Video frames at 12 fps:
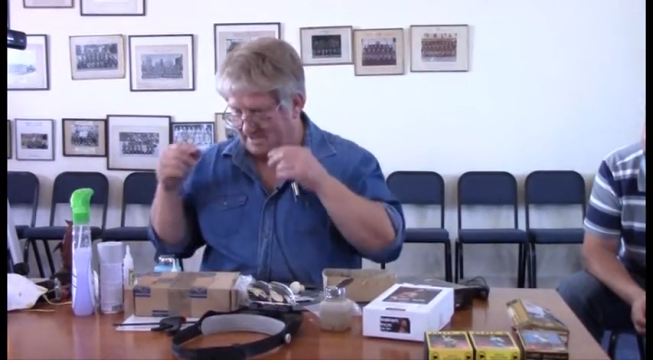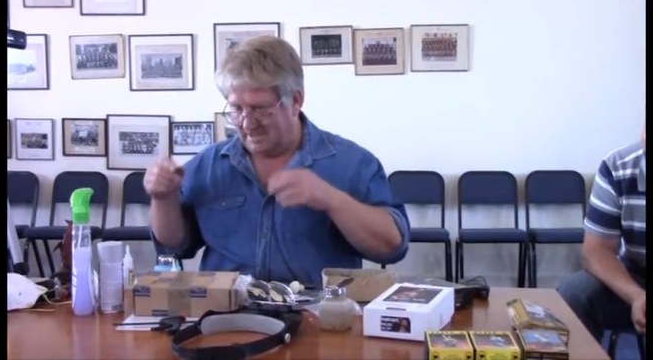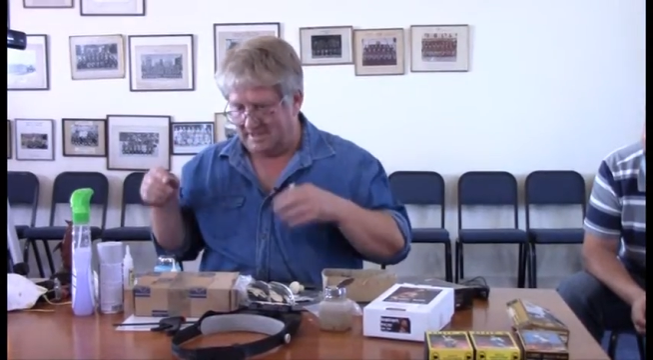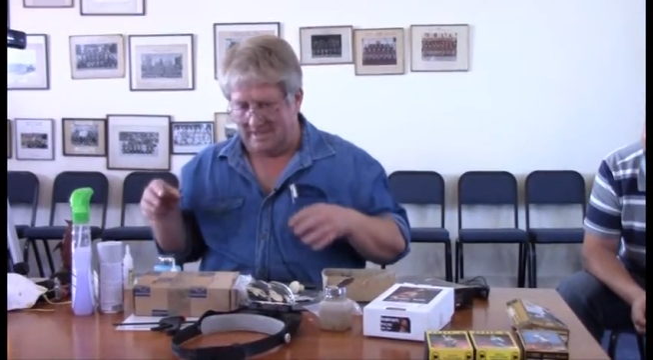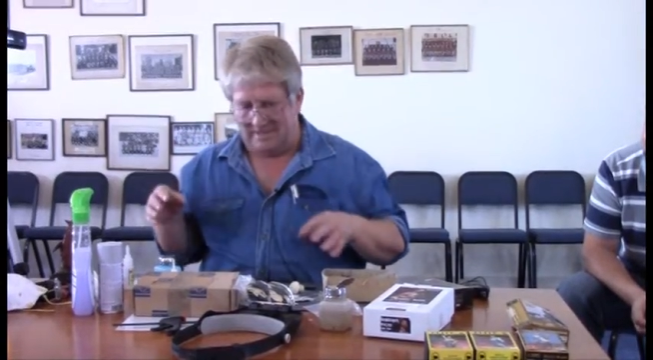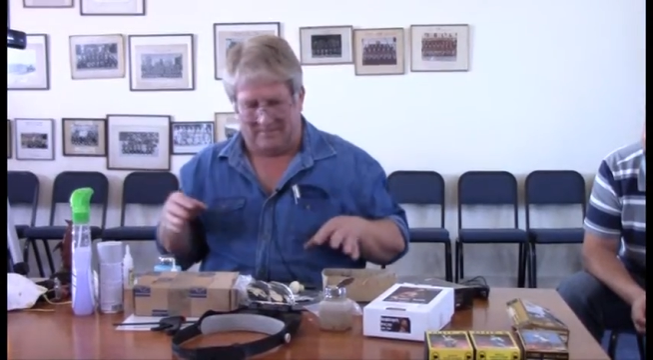and
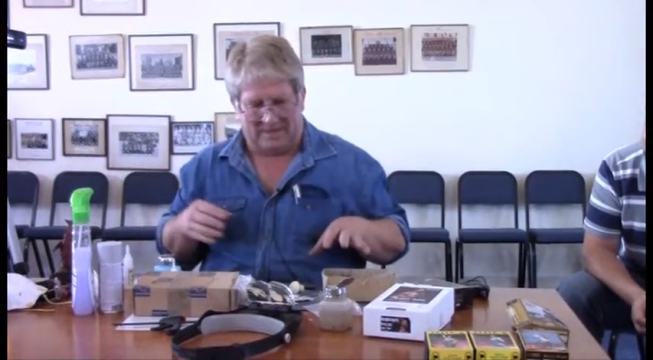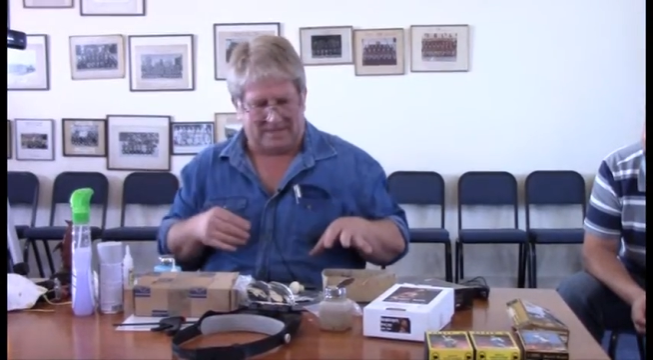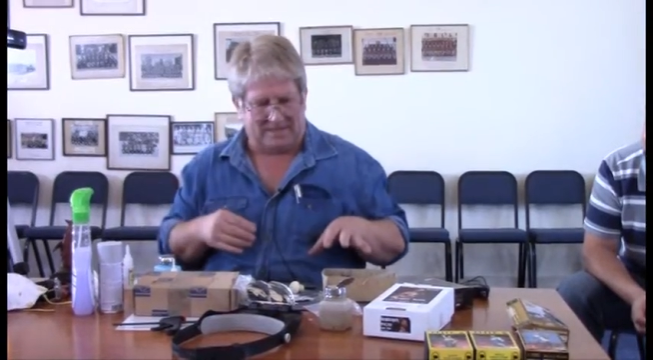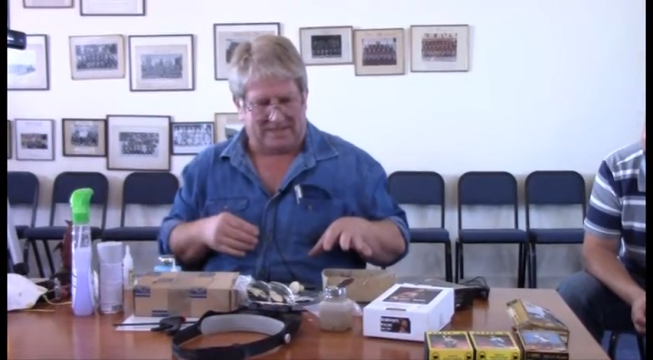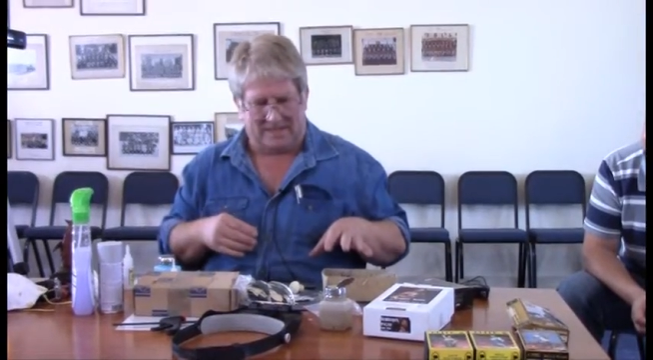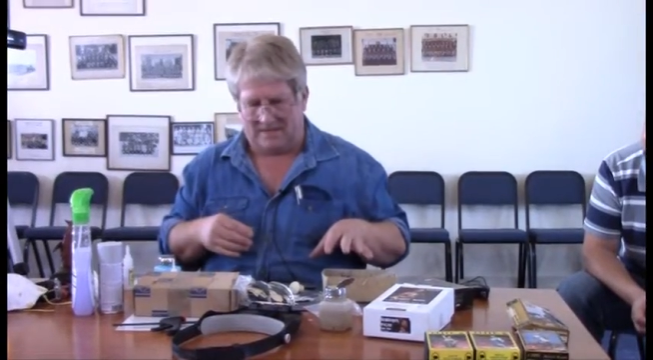cleaning
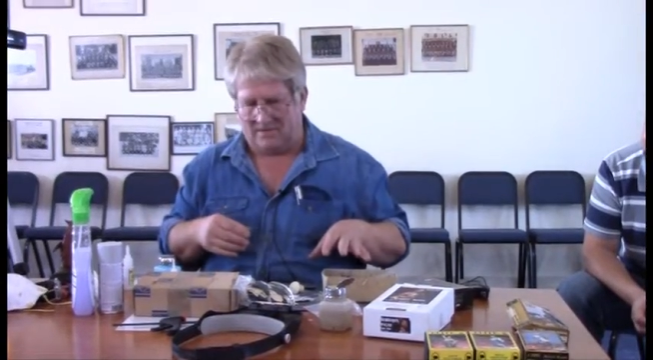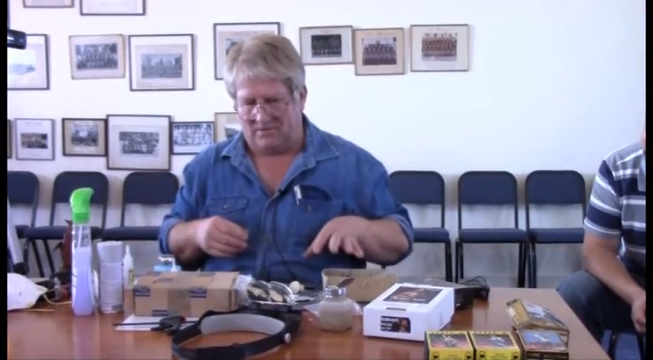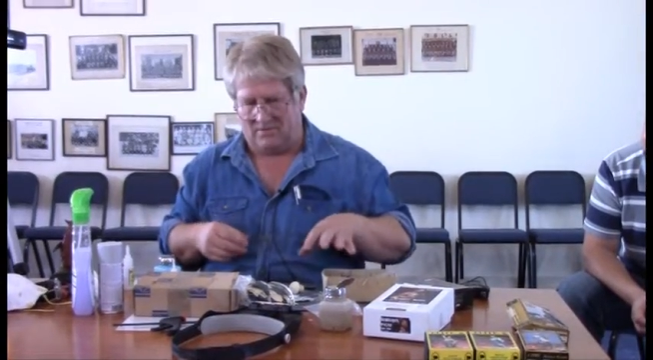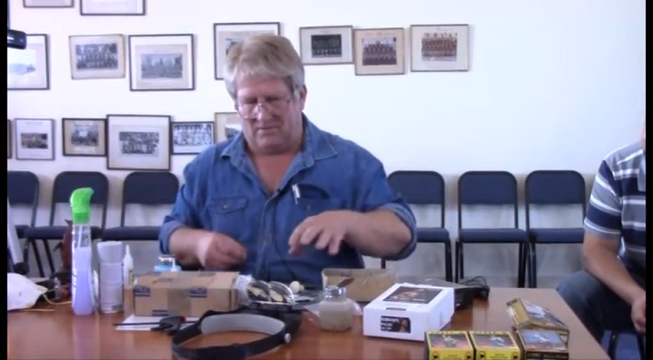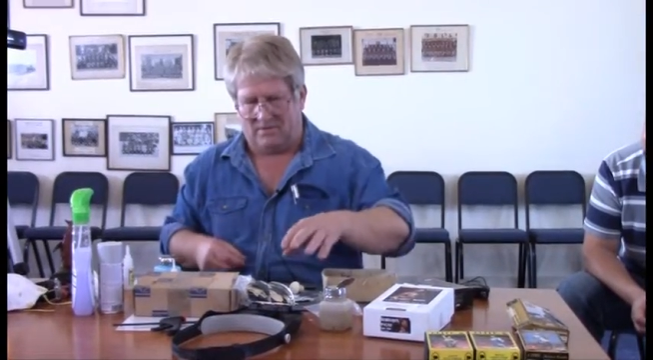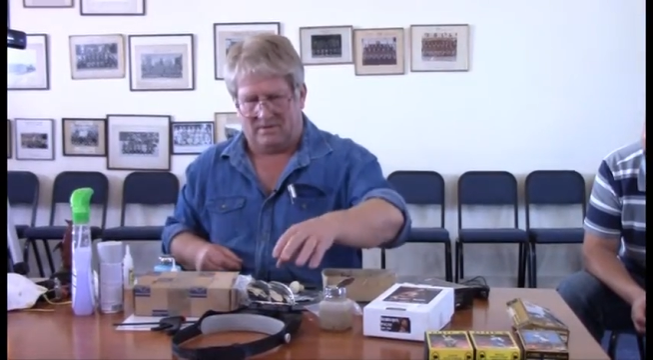plastic
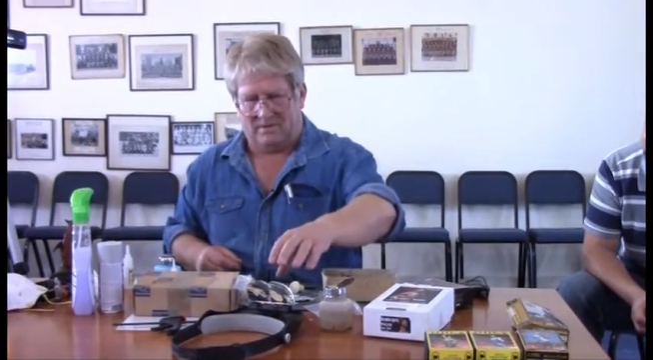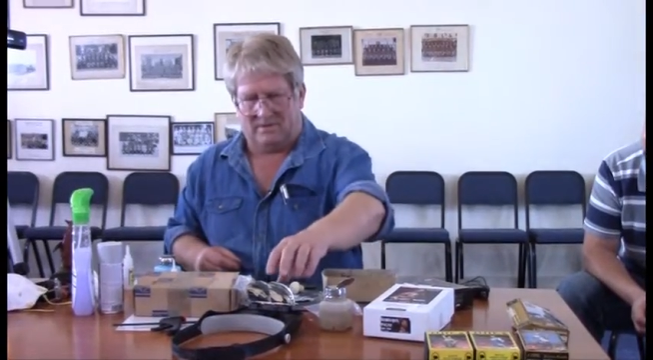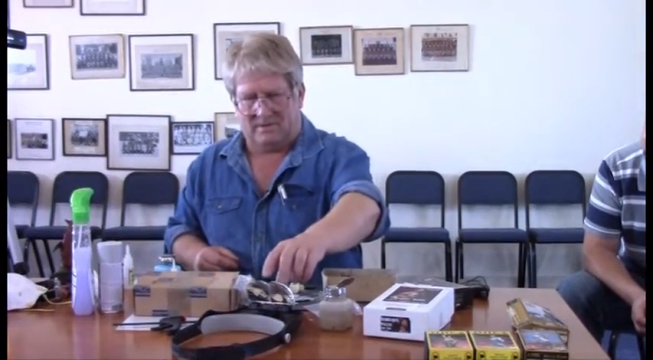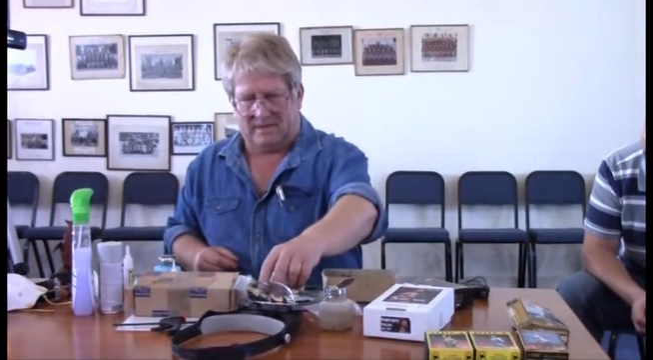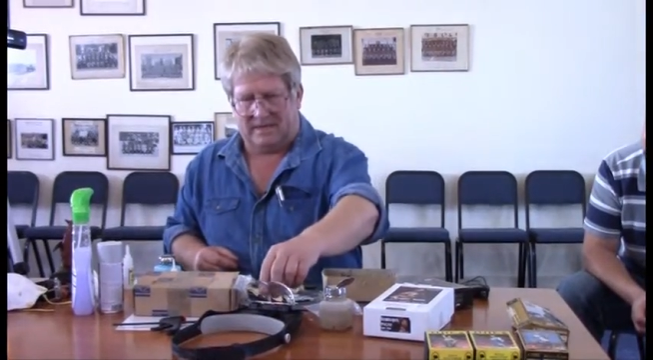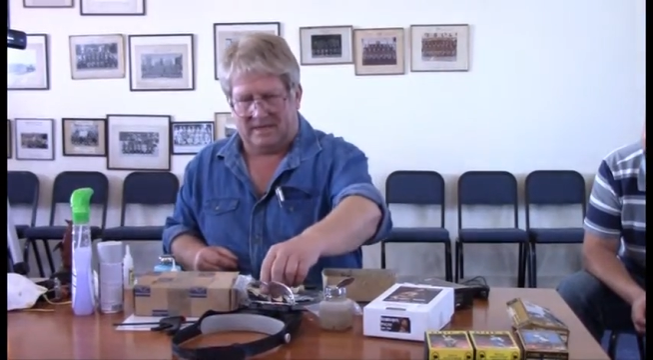or
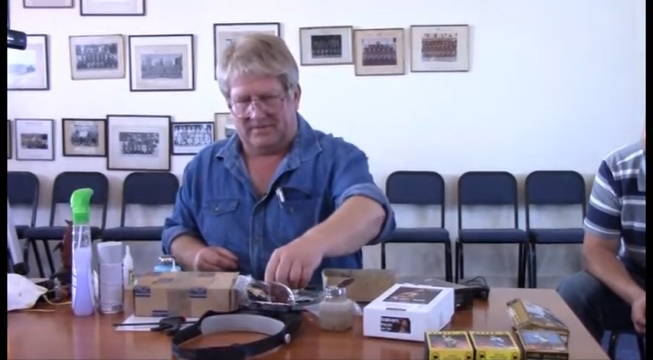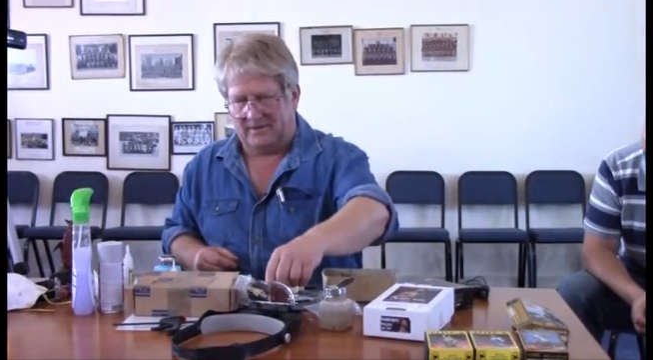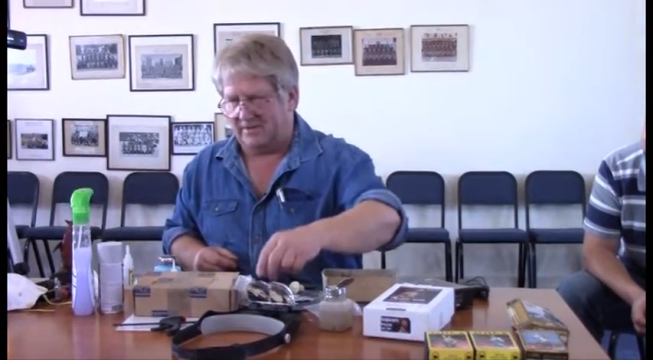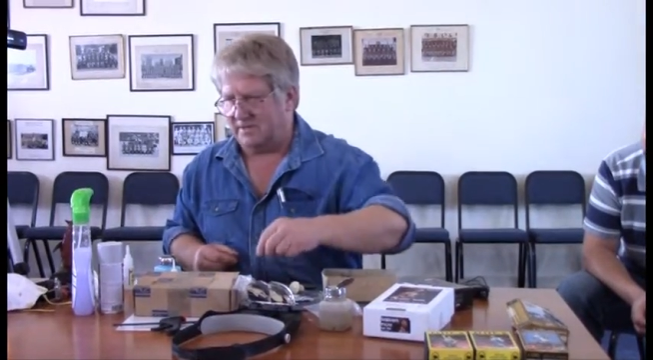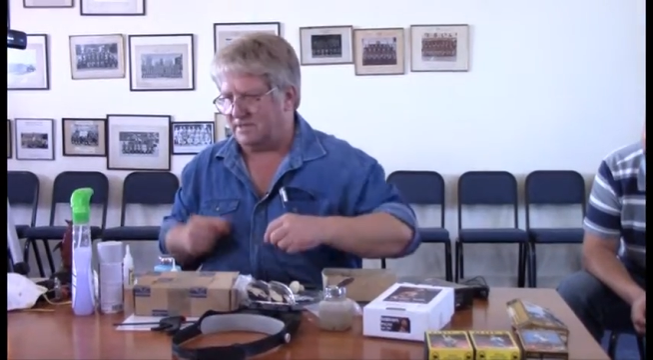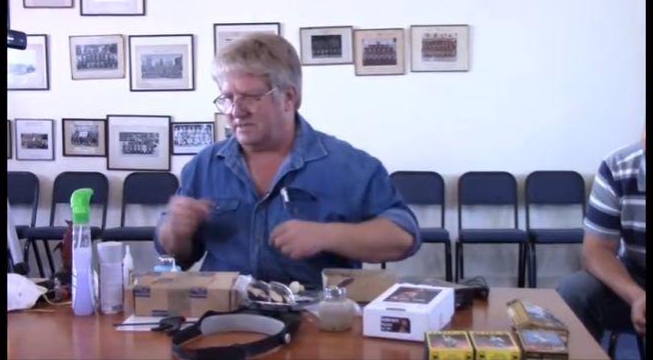anything
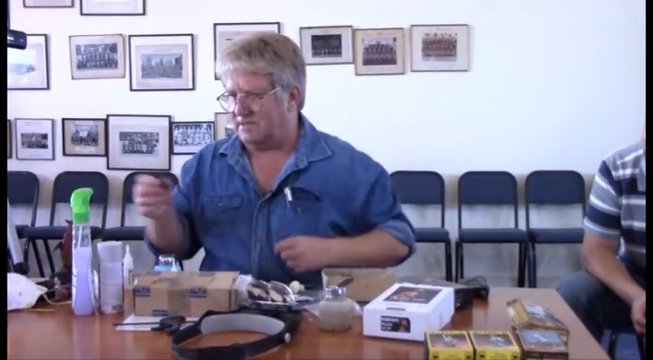like this,